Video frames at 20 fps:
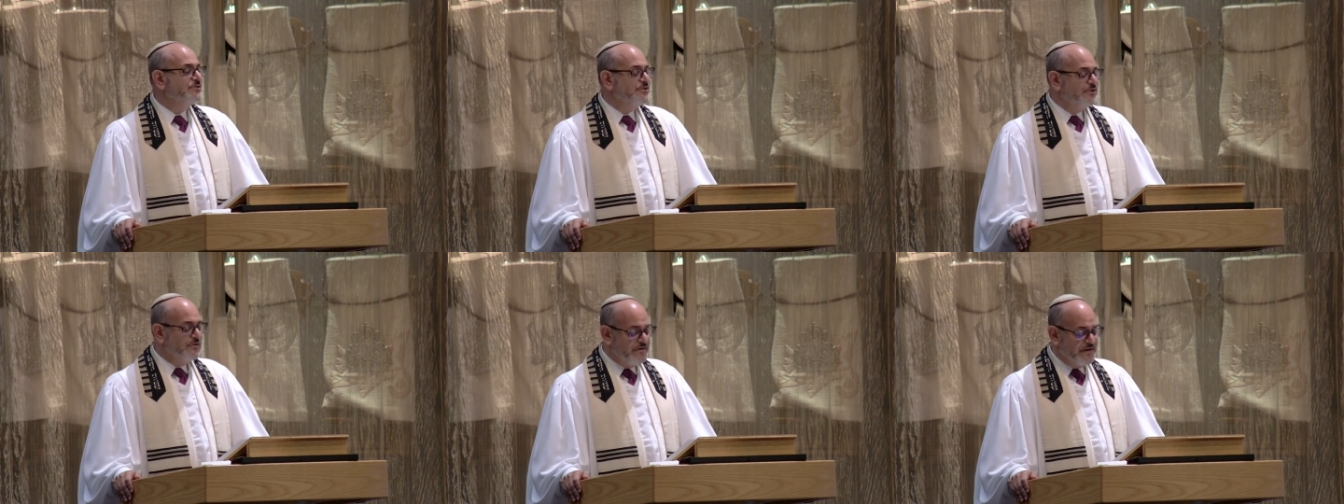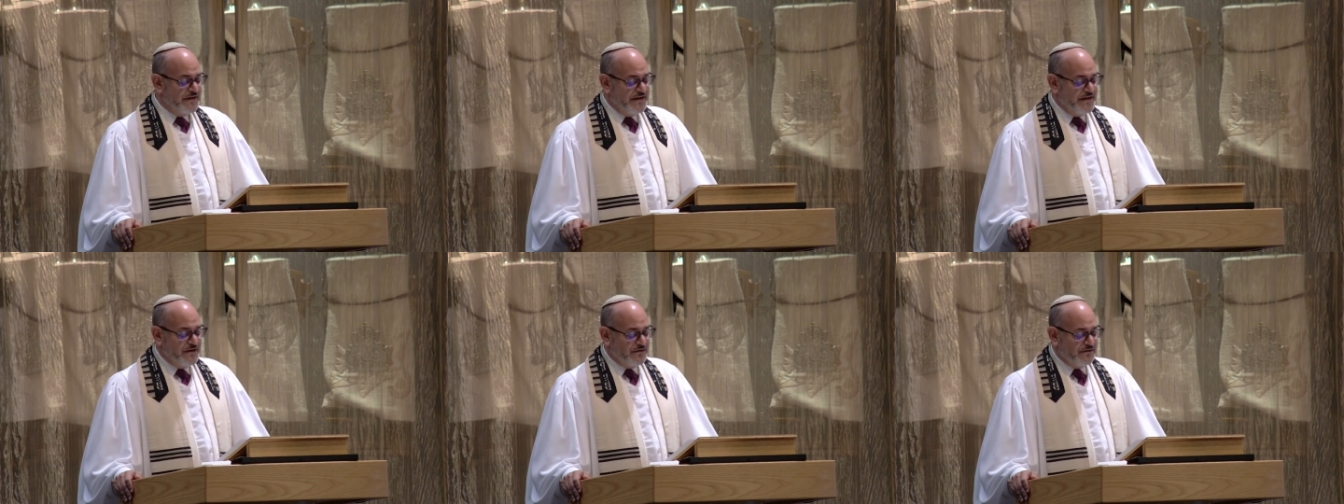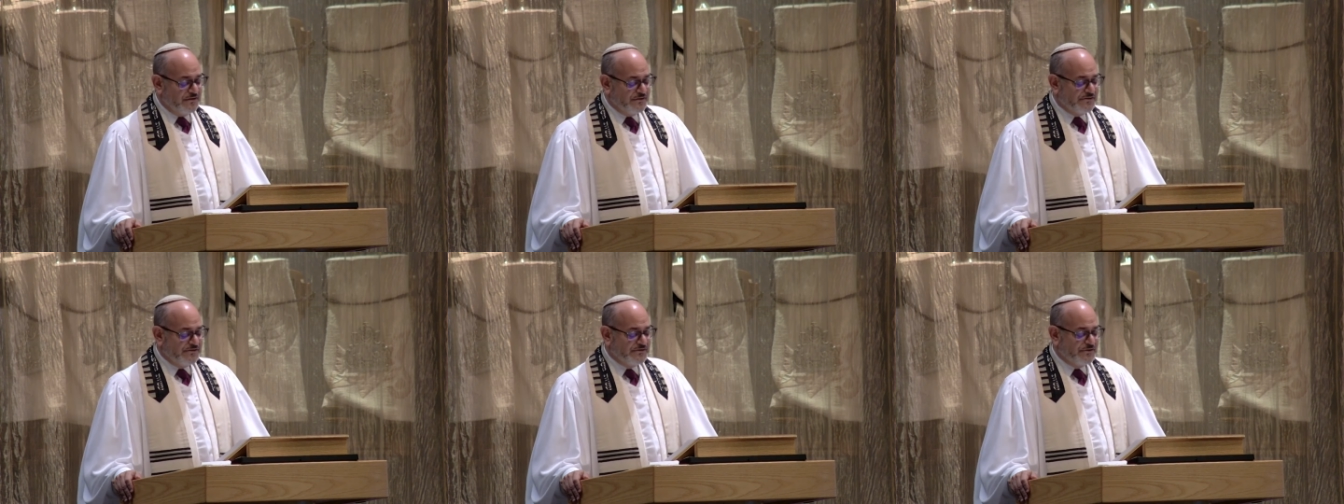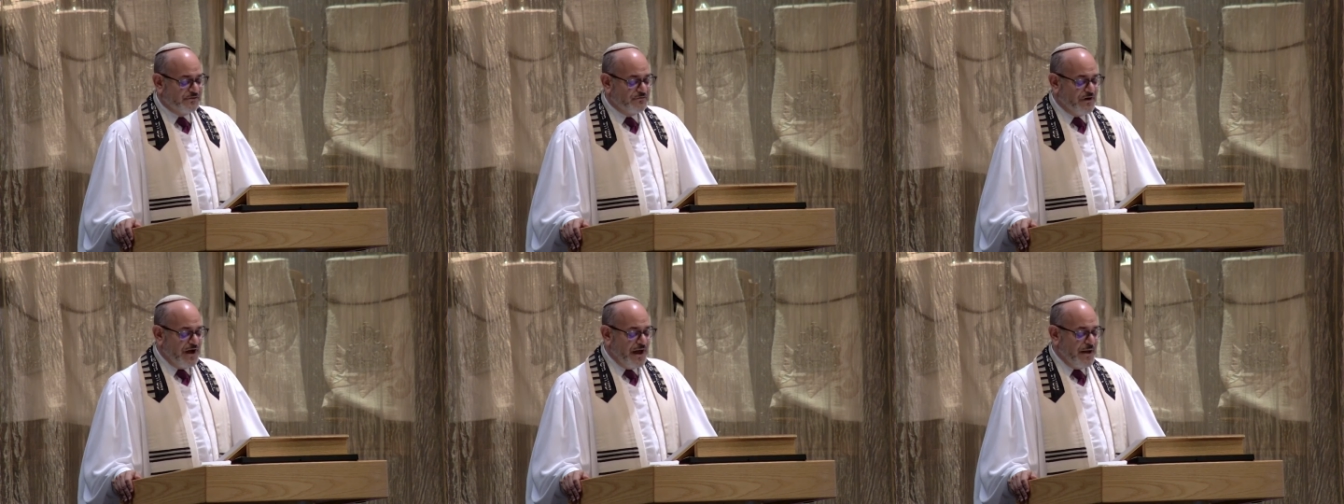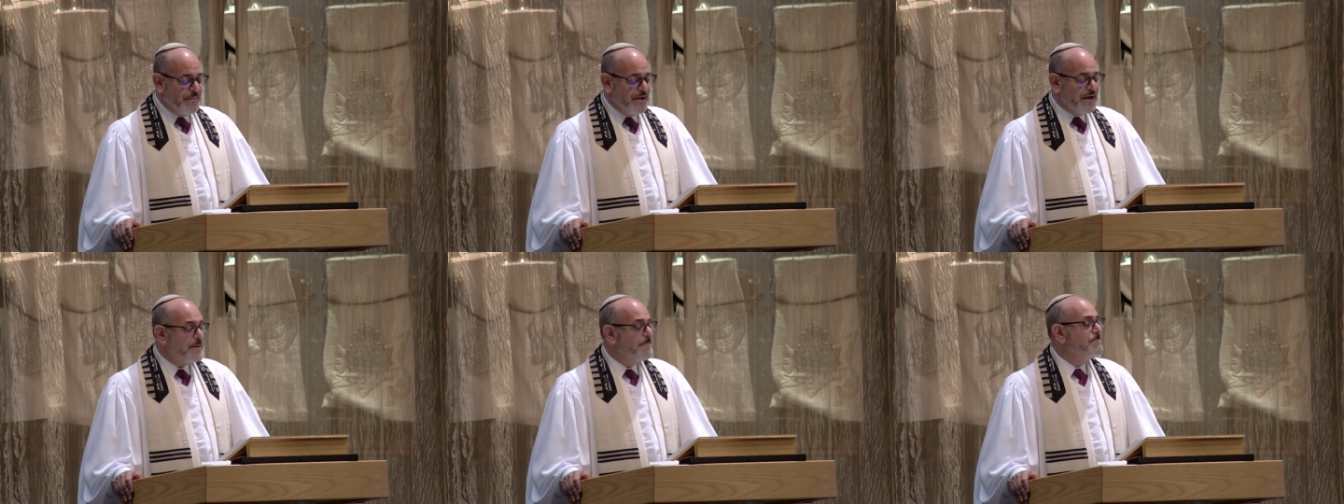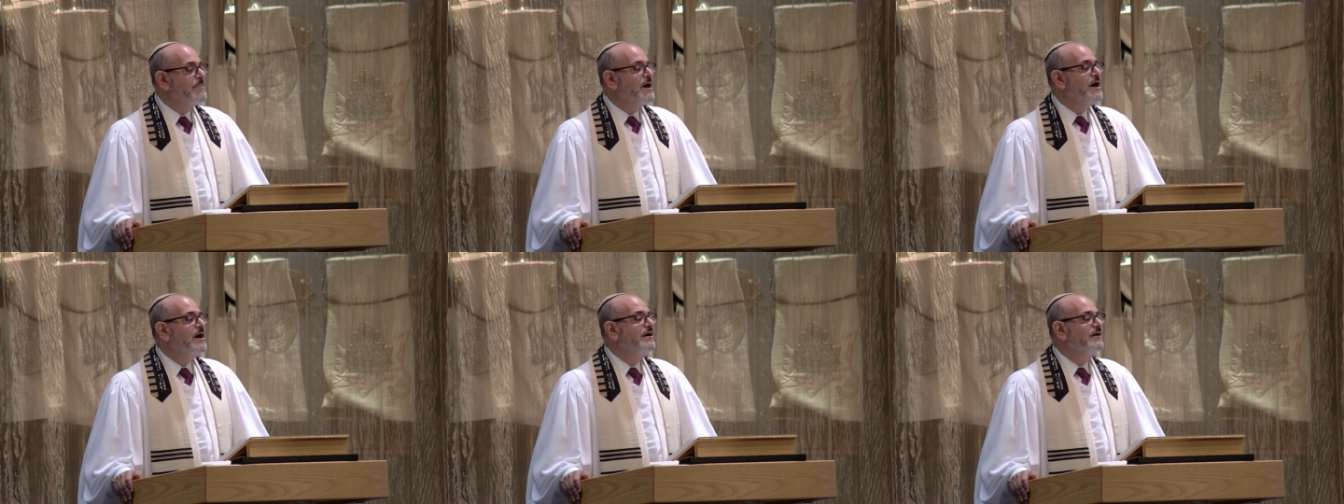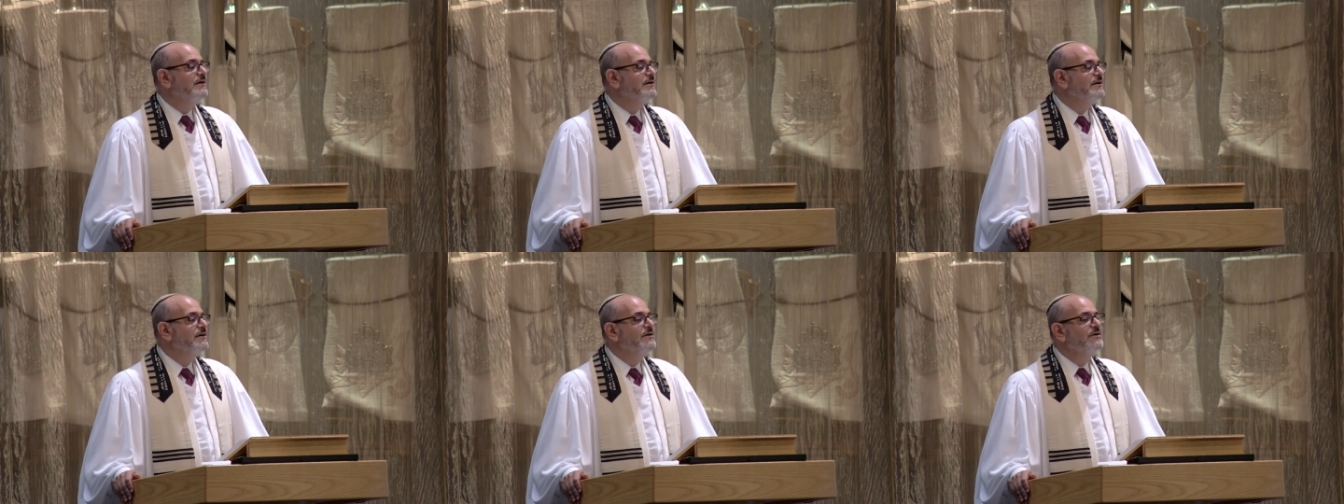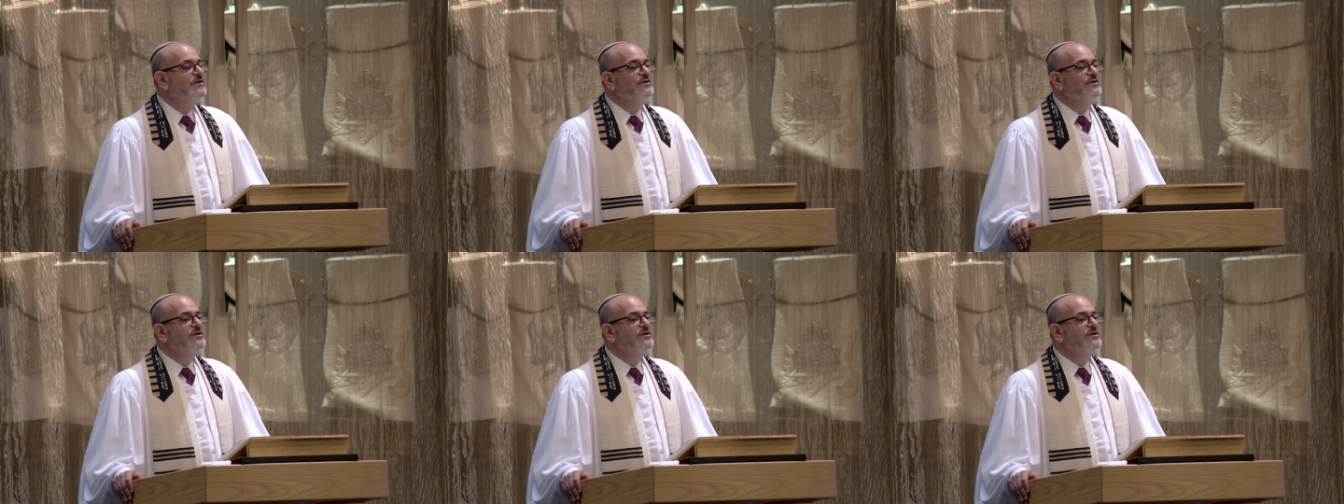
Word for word: souvenir ceramic mug